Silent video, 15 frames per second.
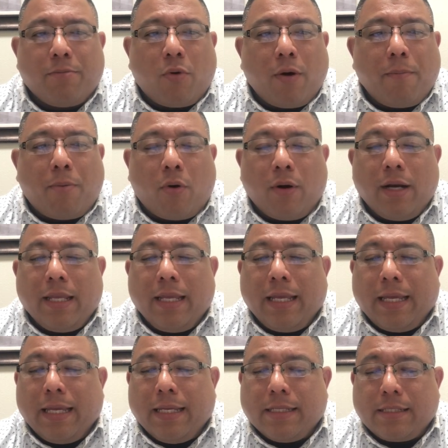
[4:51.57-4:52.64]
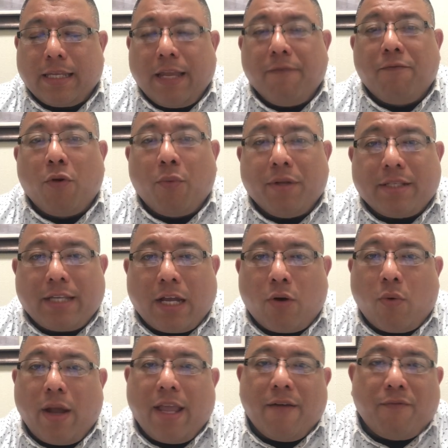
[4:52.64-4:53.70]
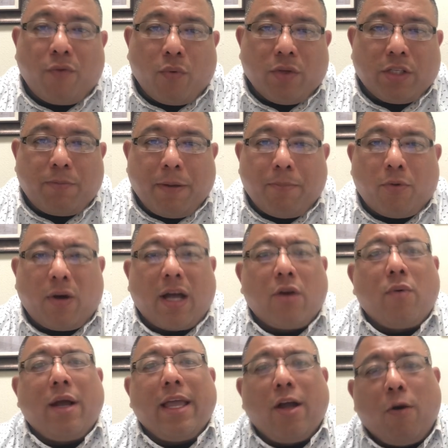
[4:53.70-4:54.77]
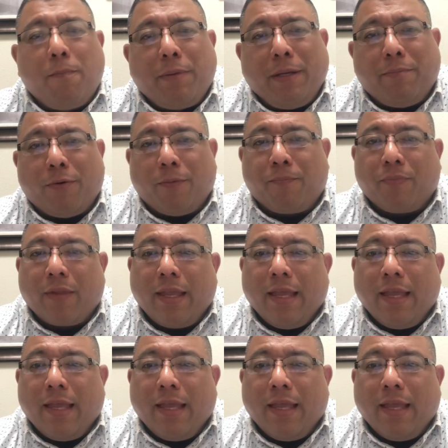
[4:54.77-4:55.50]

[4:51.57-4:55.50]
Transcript: More importantly is influence. How do I influence people? How do I help people?